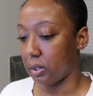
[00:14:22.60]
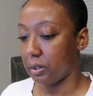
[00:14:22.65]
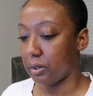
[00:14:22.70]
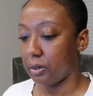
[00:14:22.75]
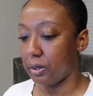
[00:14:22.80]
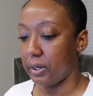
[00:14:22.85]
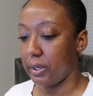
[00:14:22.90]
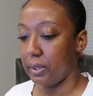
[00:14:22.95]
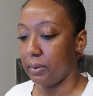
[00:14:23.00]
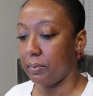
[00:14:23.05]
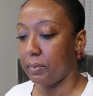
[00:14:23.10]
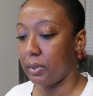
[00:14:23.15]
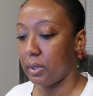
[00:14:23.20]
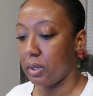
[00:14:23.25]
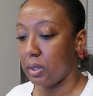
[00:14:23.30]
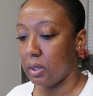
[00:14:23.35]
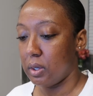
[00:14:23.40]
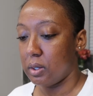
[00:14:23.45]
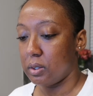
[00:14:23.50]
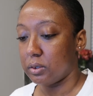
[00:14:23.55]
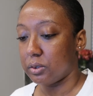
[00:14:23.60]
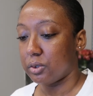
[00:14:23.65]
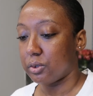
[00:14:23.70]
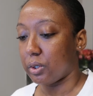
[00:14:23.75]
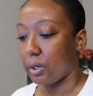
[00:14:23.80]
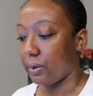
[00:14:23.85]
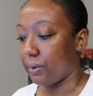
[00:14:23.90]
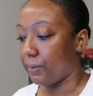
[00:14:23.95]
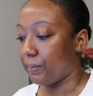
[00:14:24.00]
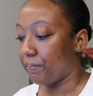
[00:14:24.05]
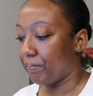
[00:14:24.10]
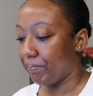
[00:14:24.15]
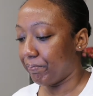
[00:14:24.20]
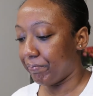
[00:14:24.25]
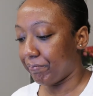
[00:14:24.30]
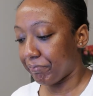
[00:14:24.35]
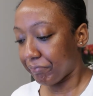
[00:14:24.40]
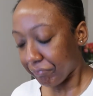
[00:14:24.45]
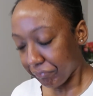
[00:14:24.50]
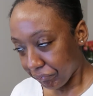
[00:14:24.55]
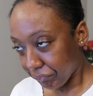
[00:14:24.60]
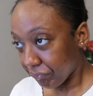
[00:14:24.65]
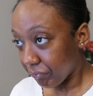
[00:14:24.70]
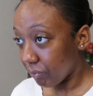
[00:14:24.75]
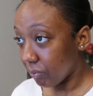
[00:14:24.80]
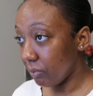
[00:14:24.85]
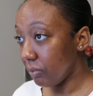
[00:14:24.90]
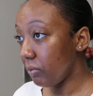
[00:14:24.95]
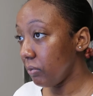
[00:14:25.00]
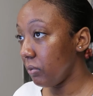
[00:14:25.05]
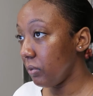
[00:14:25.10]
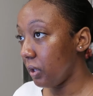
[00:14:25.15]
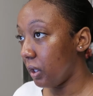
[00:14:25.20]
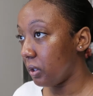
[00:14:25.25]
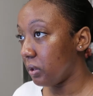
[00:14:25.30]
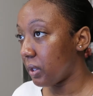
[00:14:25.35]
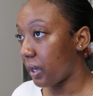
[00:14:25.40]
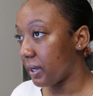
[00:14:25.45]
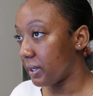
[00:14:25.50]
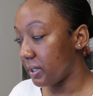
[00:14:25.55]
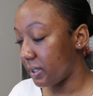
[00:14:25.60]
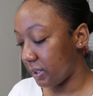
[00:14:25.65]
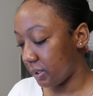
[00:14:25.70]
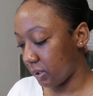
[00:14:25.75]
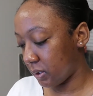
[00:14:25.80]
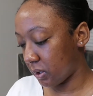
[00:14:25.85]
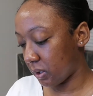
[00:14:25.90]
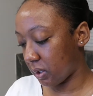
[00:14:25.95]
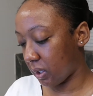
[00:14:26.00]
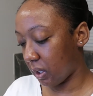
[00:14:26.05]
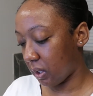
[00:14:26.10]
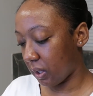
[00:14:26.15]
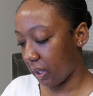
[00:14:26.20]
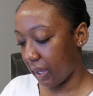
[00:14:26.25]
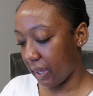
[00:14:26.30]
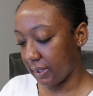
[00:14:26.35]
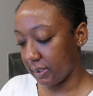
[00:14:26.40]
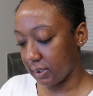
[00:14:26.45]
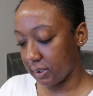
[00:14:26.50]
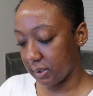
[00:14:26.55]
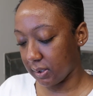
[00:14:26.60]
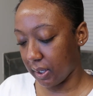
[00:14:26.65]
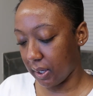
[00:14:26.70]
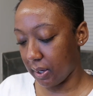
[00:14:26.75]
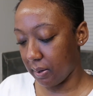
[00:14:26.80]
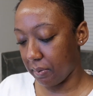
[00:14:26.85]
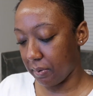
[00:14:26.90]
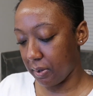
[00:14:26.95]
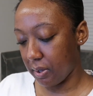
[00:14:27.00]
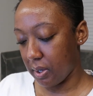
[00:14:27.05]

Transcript: cream. So that is the last step.